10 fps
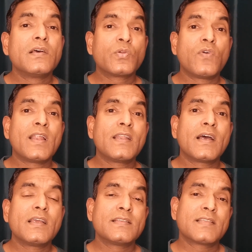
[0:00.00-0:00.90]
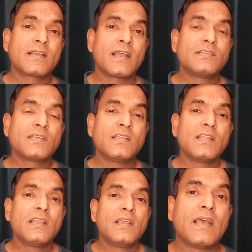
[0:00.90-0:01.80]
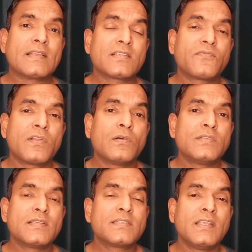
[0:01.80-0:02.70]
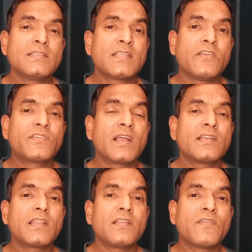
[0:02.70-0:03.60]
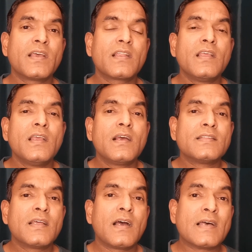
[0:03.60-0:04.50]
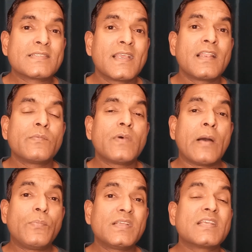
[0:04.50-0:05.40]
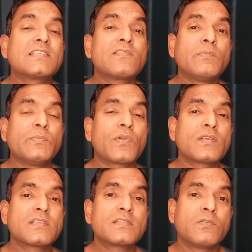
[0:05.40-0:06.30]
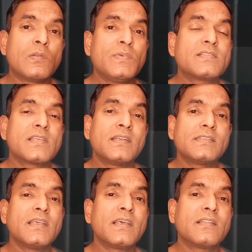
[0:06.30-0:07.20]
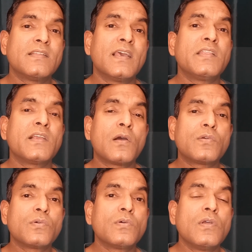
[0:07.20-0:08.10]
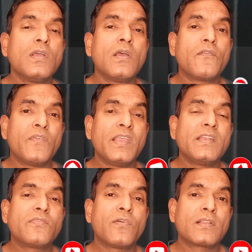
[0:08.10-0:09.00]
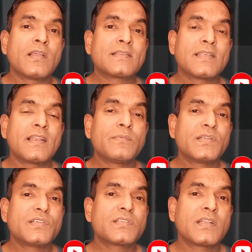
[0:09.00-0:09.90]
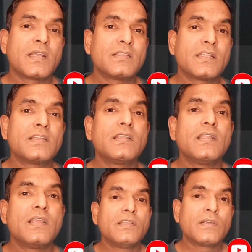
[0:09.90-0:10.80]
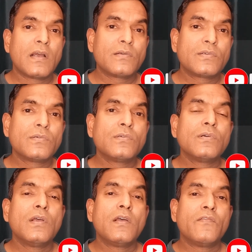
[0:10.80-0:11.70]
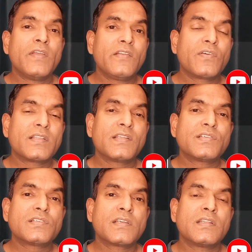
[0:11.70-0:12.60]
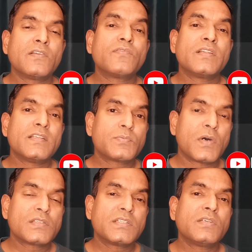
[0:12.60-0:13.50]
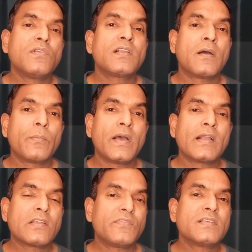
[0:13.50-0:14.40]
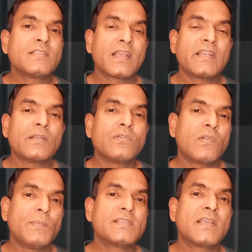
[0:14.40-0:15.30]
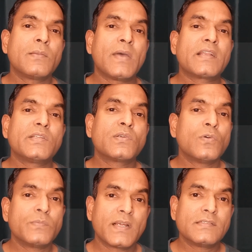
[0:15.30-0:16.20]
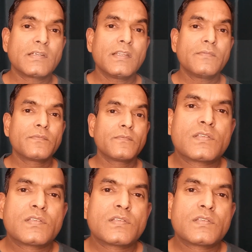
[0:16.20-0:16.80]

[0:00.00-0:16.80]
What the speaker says: Rwanda is a country, as of now they're saying safe country, where the asylum applications will be processed. You will be sent there you have to wait for the asylum decision, and then you have to wait for the decision. If it is positive, you will come back. If it is negative, you will be sent back to your home country.